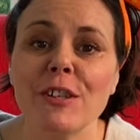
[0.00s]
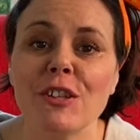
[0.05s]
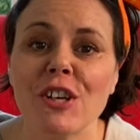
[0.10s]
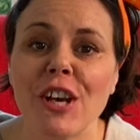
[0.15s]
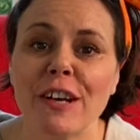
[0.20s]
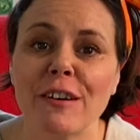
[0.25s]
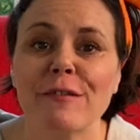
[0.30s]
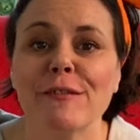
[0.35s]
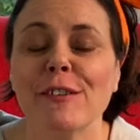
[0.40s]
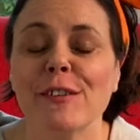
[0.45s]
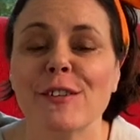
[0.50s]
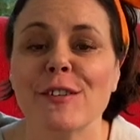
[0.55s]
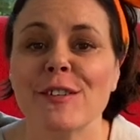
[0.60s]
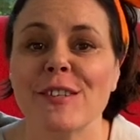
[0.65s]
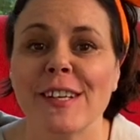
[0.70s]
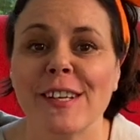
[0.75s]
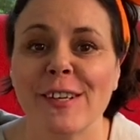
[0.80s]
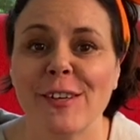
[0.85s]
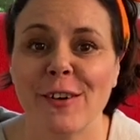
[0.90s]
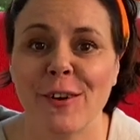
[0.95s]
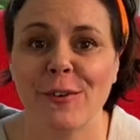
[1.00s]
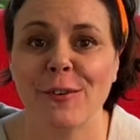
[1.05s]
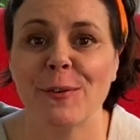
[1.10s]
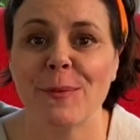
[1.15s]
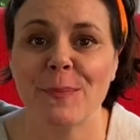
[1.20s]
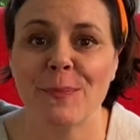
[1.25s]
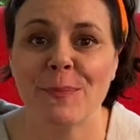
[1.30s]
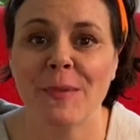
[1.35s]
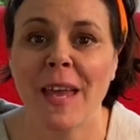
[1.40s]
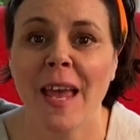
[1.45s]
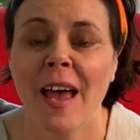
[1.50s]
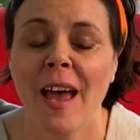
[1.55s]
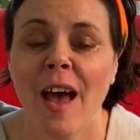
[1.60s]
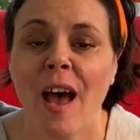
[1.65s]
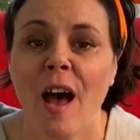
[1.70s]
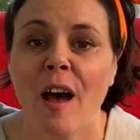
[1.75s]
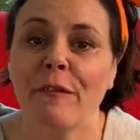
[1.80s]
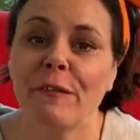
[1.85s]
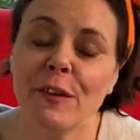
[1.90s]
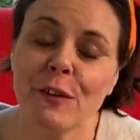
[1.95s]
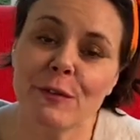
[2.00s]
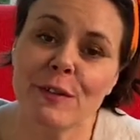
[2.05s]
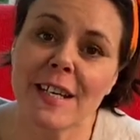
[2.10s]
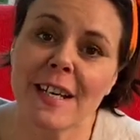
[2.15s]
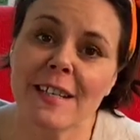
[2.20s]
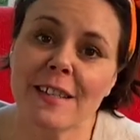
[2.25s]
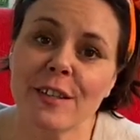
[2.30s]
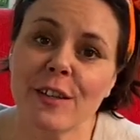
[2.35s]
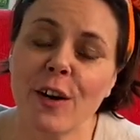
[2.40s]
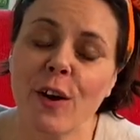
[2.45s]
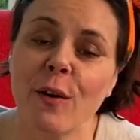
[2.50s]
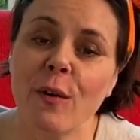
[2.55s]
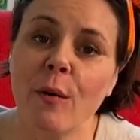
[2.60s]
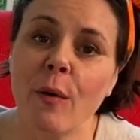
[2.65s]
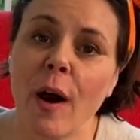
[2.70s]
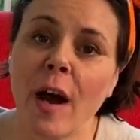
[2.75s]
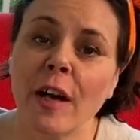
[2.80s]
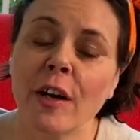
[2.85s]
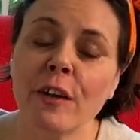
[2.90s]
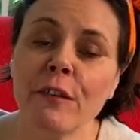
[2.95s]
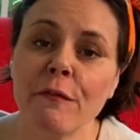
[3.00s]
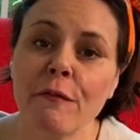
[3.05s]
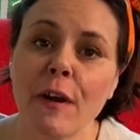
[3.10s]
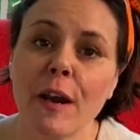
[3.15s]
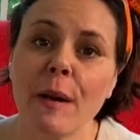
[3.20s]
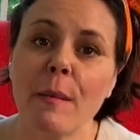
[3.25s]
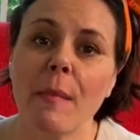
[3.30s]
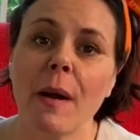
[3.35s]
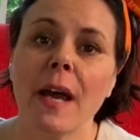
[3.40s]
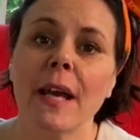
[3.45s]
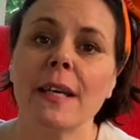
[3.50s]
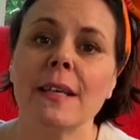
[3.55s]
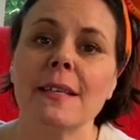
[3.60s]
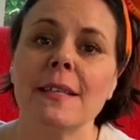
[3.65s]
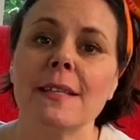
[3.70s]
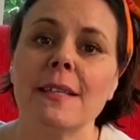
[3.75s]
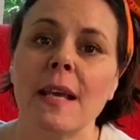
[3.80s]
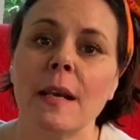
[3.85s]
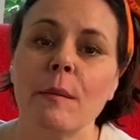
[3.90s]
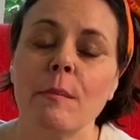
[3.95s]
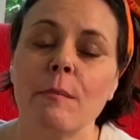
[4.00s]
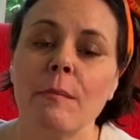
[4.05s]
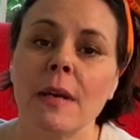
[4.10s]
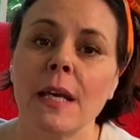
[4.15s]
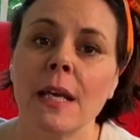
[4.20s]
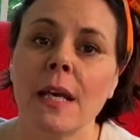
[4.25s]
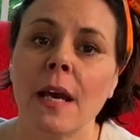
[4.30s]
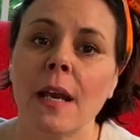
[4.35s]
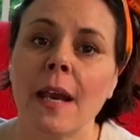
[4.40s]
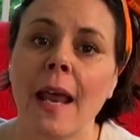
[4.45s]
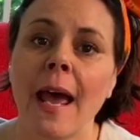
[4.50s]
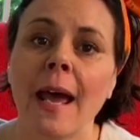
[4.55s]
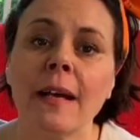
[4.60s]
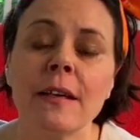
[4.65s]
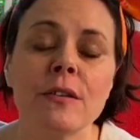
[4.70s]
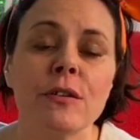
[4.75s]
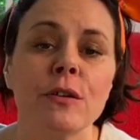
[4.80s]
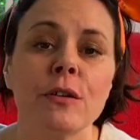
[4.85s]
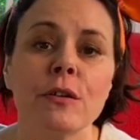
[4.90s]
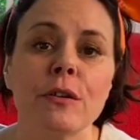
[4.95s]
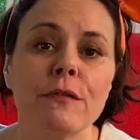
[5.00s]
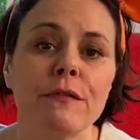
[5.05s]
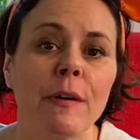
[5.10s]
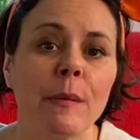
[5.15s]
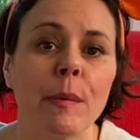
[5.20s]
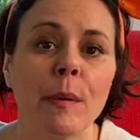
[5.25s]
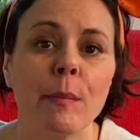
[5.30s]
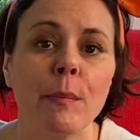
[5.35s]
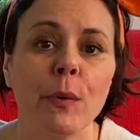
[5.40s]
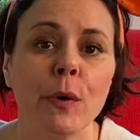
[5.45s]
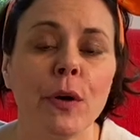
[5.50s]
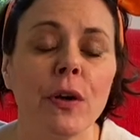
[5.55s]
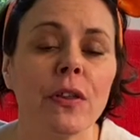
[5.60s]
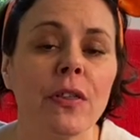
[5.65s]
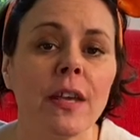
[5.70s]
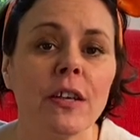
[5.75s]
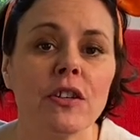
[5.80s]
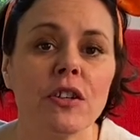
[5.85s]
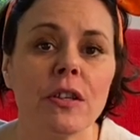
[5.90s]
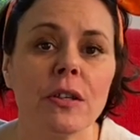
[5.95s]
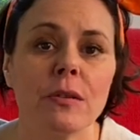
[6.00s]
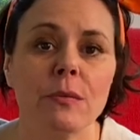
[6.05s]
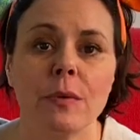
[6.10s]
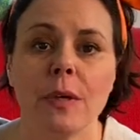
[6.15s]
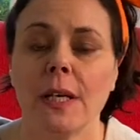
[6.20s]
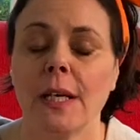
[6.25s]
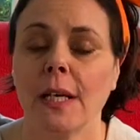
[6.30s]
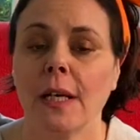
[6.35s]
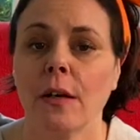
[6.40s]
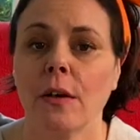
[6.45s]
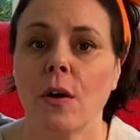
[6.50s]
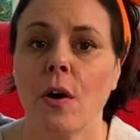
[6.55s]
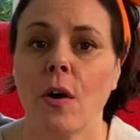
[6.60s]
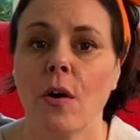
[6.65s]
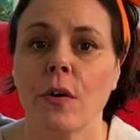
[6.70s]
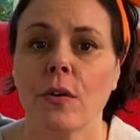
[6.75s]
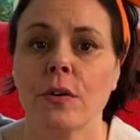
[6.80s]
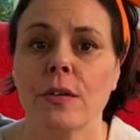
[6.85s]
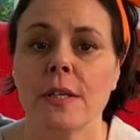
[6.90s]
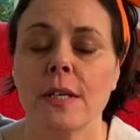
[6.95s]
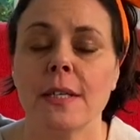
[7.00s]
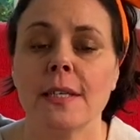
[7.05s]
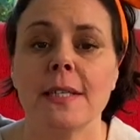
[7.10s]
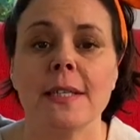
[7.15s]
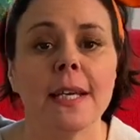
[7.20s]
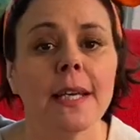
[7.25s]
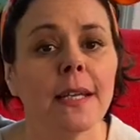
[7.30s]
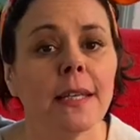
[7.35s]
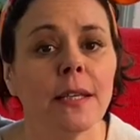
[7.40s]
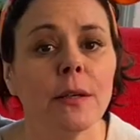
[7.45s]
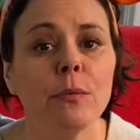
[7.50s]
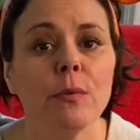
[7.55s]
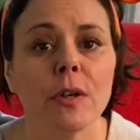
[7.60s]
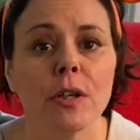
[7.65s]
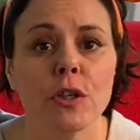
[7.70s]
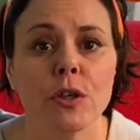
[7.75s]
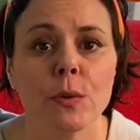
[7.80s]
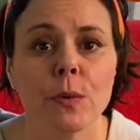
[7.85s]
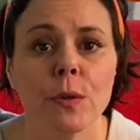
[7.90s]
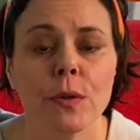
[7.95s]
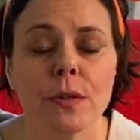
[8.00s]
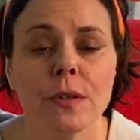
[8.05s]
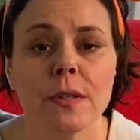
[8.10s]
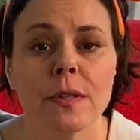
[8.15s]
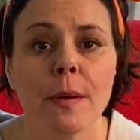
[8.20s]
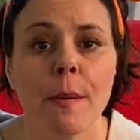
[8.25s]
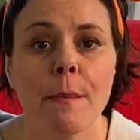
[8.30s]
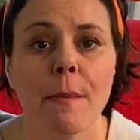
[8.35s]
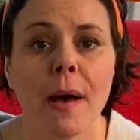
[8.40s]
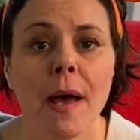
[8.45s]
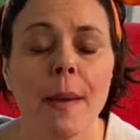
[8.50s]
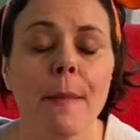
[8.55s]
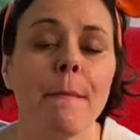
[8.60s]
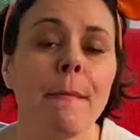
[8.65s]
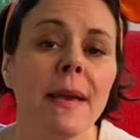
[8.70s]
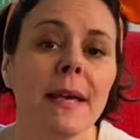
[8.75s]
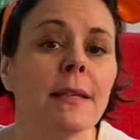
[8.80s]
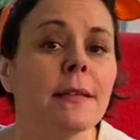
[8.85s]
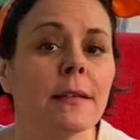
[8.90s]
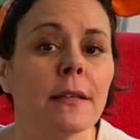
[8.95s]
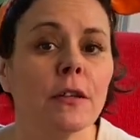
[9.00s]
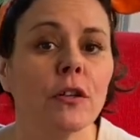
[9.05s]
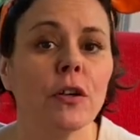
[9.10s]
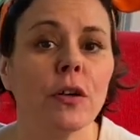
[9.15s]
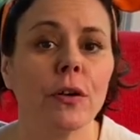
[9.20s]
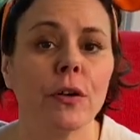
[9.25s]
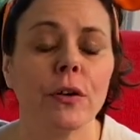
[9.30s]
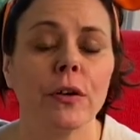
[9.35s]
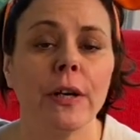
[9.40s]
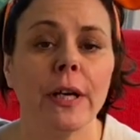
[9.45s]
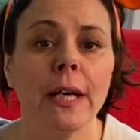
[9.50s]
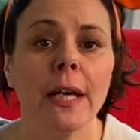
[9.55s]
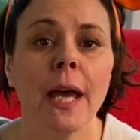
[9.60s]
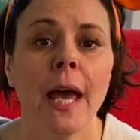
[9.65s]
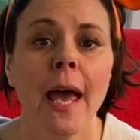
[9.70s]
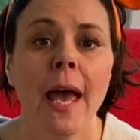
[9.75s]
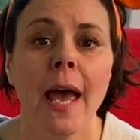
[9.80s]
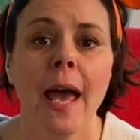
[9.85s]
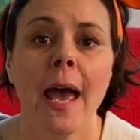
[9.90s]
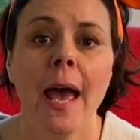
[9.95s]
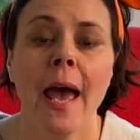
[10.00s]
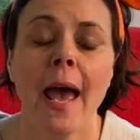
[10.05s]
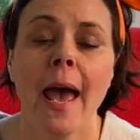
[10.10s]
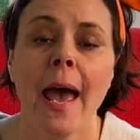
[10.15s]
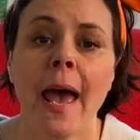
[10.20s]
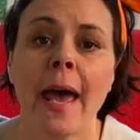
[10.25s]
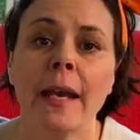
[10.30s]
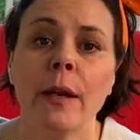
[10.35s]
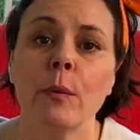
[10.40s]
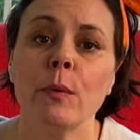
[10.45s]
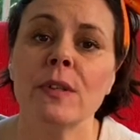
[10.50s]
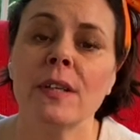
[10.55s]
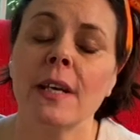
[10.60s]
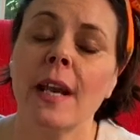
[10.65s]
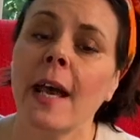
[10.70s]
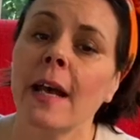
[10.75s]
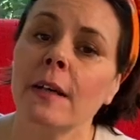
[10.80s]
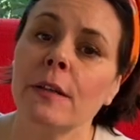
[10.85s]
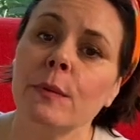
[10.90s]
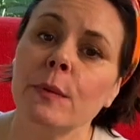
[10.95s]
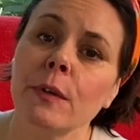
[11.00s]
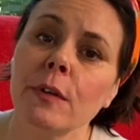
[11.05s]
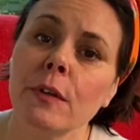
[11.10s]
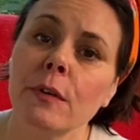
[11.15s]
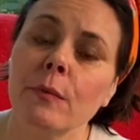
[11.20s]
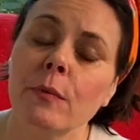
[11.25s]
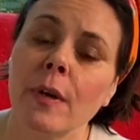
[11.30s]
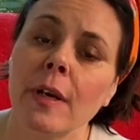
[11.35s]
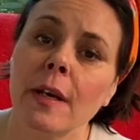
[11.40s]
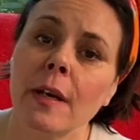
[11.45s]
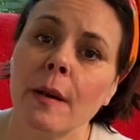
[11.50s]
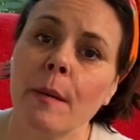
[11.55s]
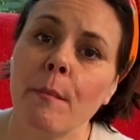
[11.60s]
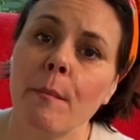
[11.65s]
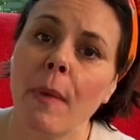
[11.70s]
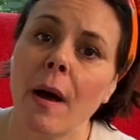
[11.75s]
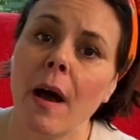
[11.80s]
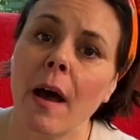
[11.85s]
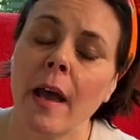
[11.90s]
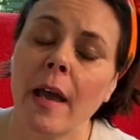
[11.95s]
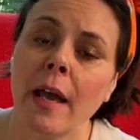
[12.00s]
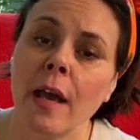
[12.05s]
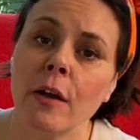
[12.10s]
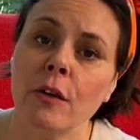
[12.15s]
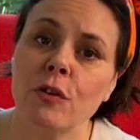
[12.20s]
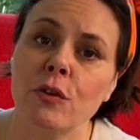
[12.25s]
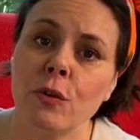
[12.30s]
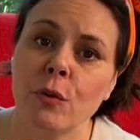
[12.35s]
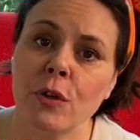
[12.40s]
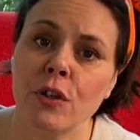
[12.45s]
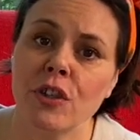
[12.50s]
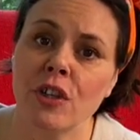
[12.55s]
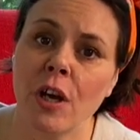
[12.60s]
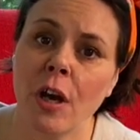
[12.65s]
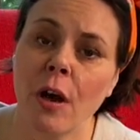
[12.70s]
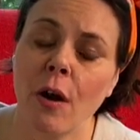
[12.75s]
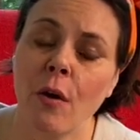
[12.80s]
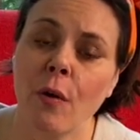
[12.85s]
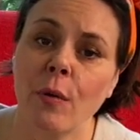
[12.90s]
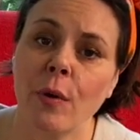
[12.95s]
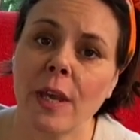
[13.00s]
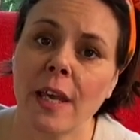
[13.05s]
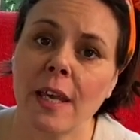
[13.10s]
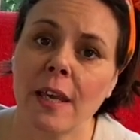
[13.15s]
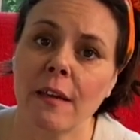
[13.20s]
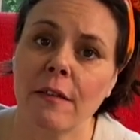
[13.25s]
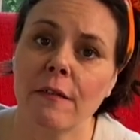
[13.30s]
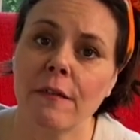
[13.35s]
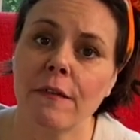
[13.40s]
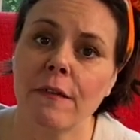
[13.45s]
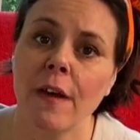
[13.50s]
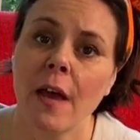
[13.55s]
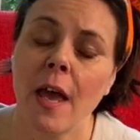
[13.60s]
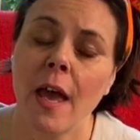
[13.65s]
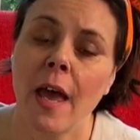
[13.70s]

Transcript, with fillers: Jennifer Ziliotto. A few days ago, a good friend of mine sent me an excerpt from a book that she's reading called Daily Rituals by Mason Currey, and it was an excerpt written by Georgia O'Keeffe.